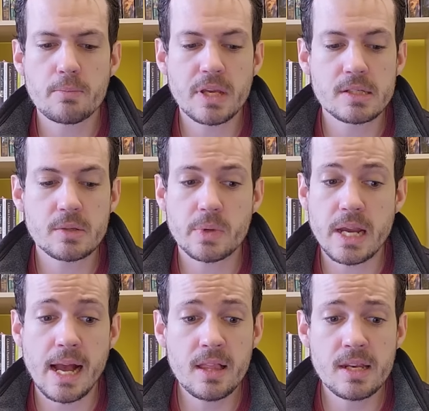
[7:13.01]
Because the
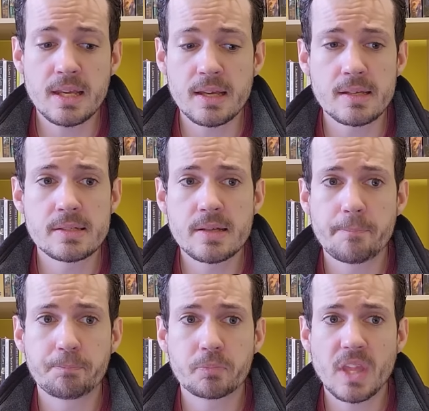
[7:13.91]
reality is,
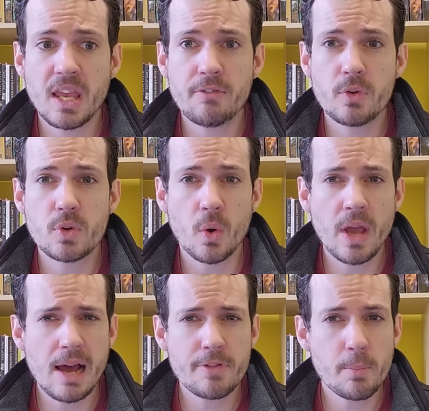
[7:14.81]
if you don't
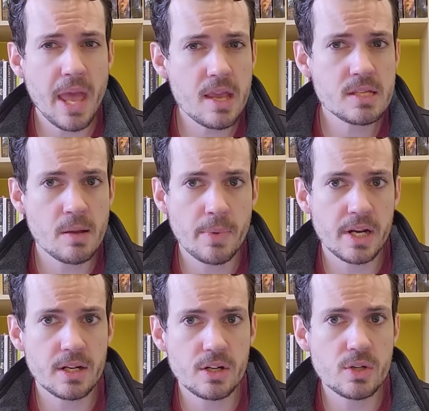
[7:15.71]
have to pay
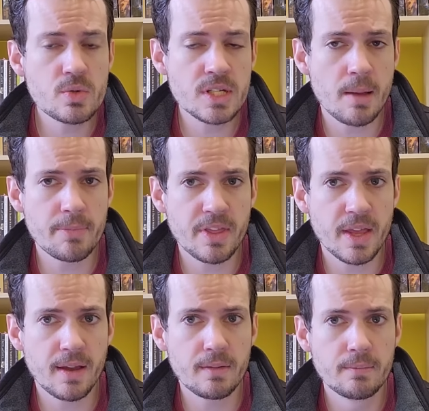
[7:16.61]
somebody to do
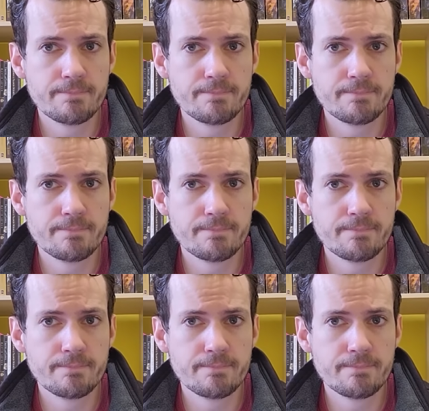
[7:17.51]
something,